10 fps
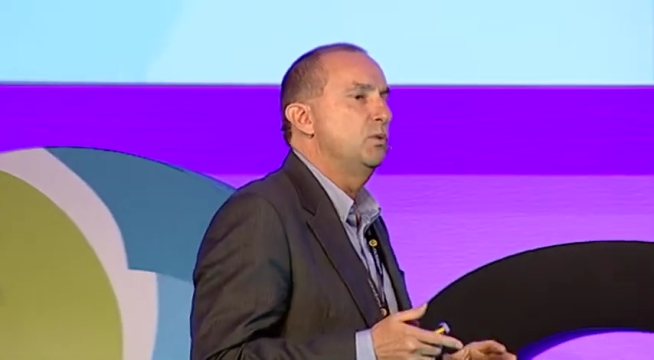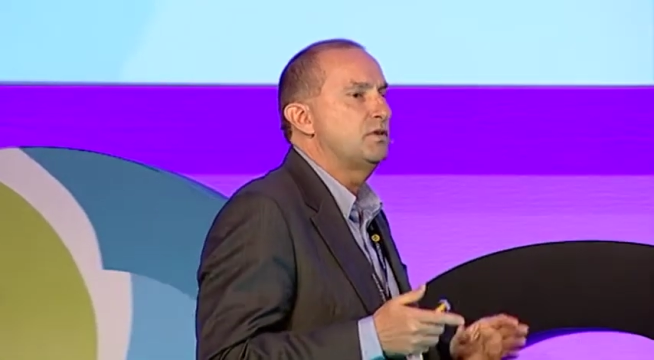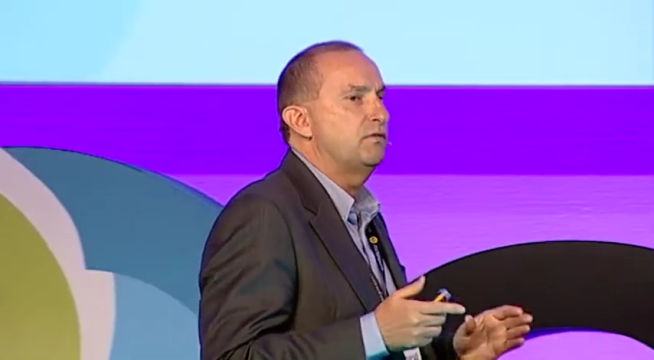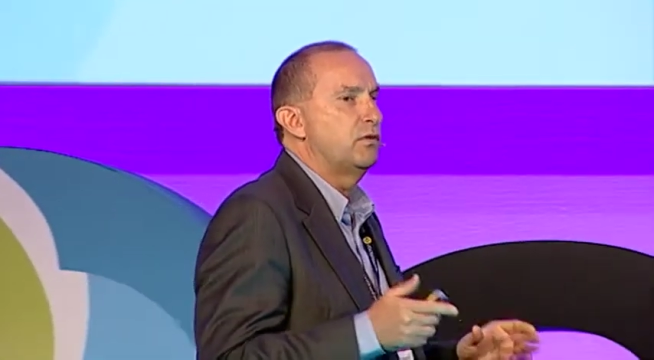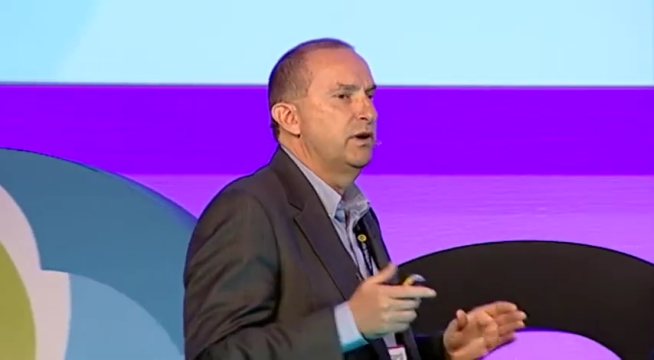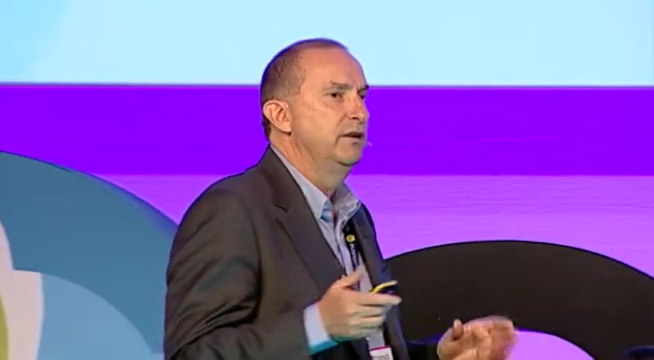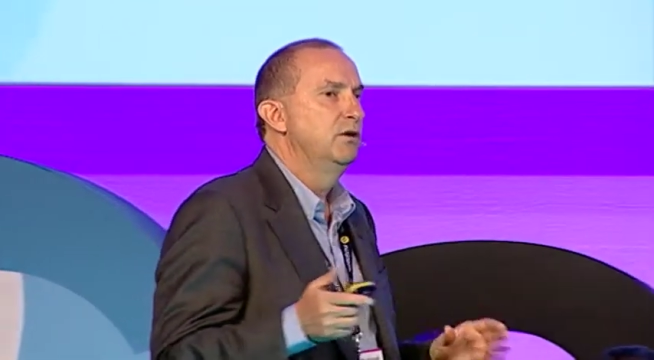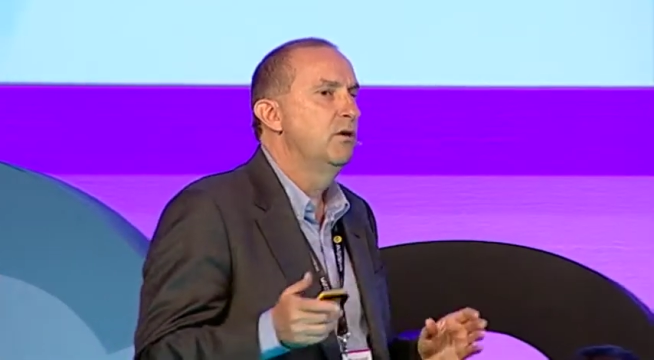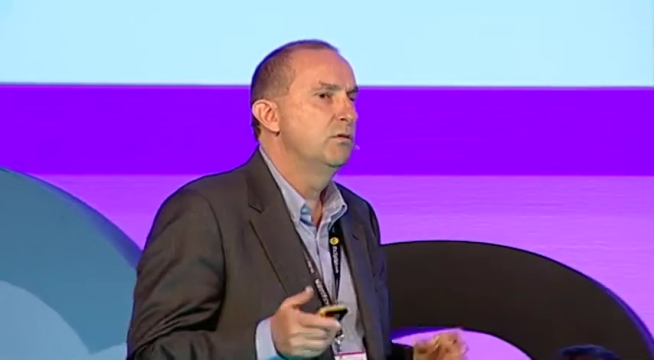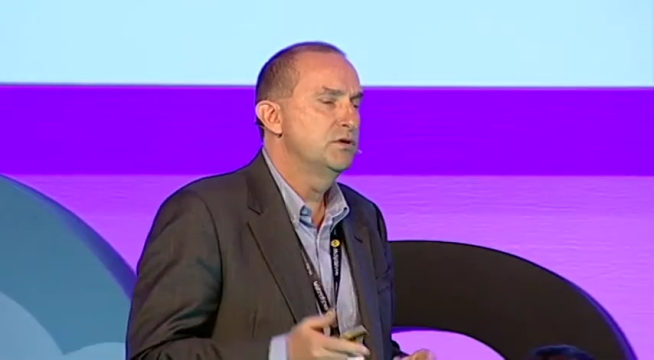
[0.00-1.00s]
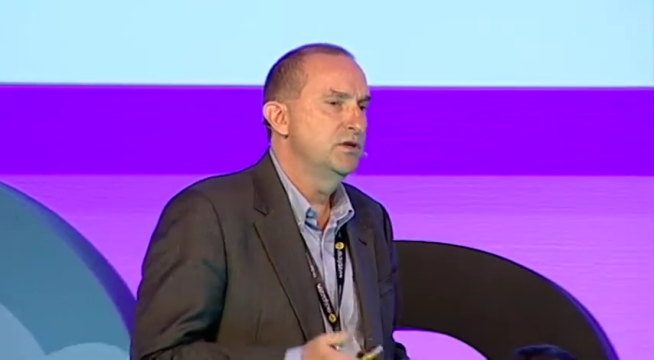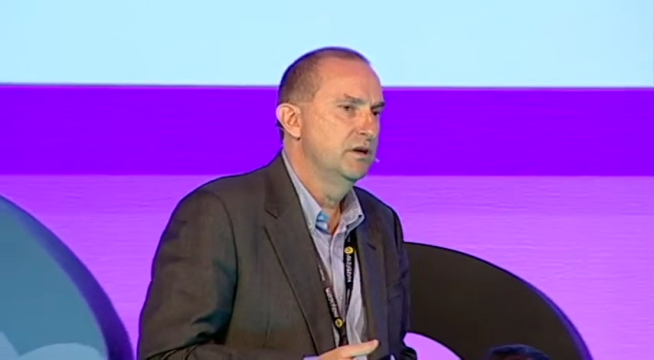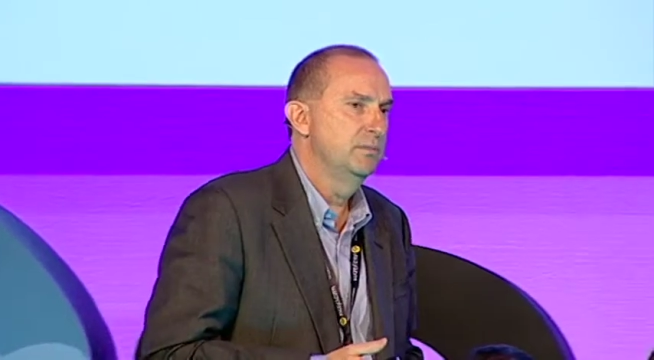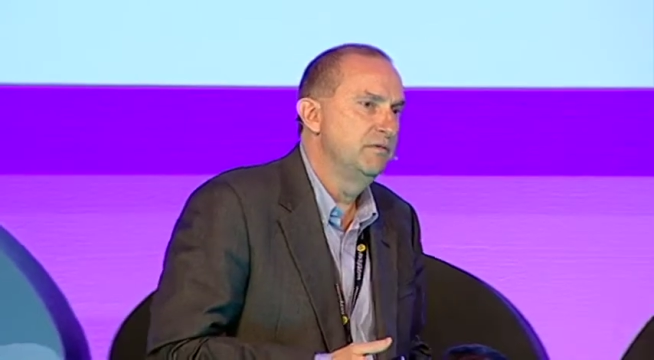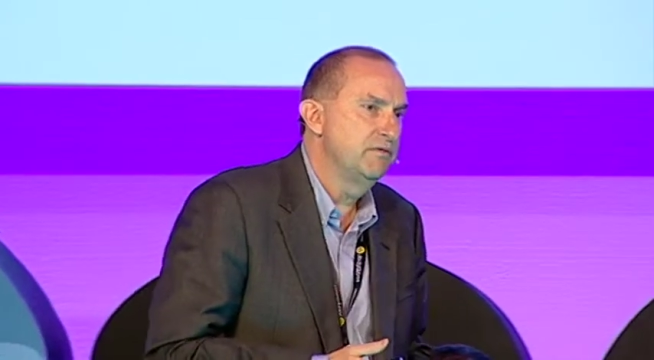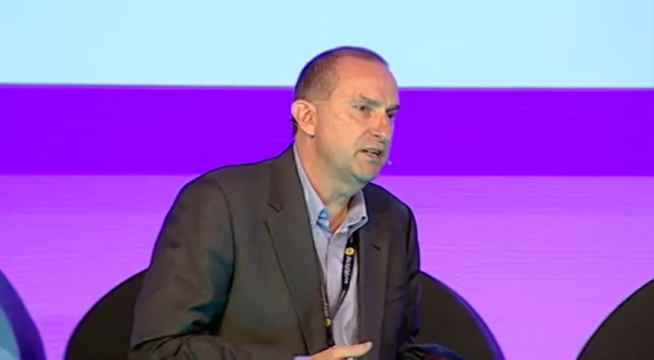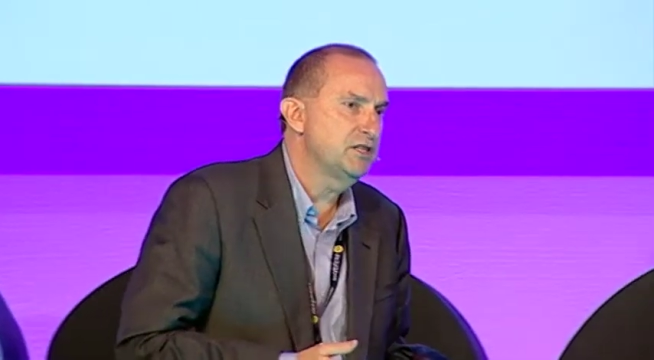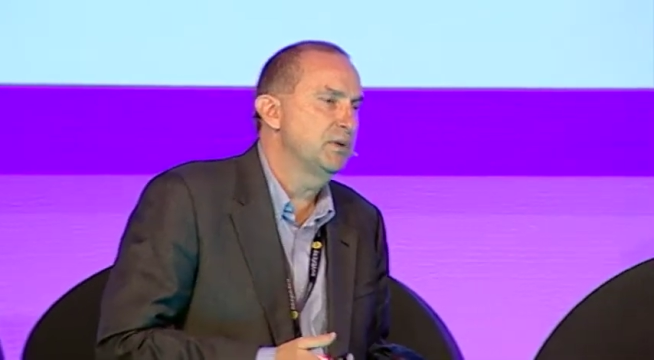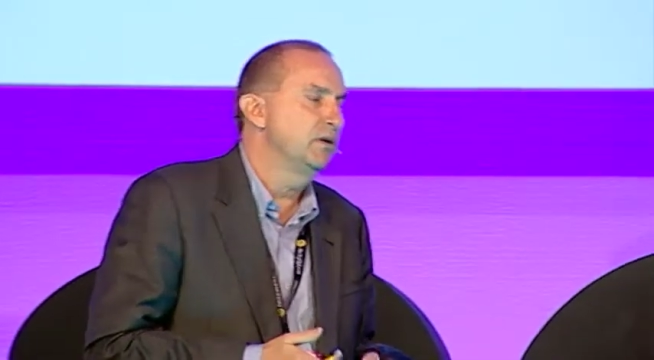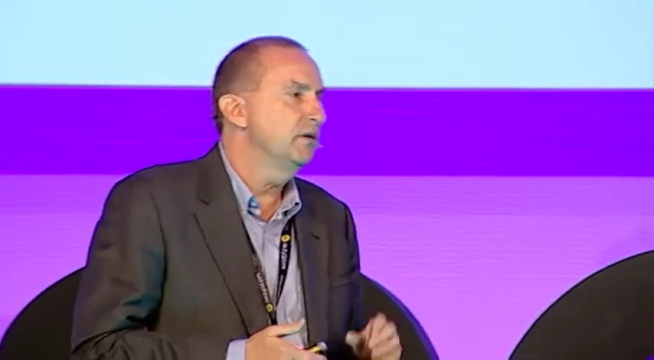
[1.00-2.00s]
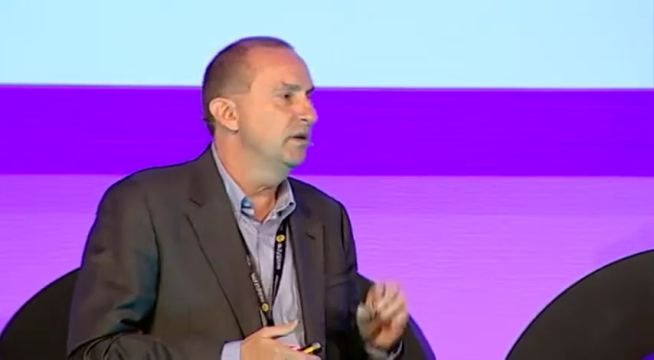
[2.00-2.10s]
was for a long-term investment,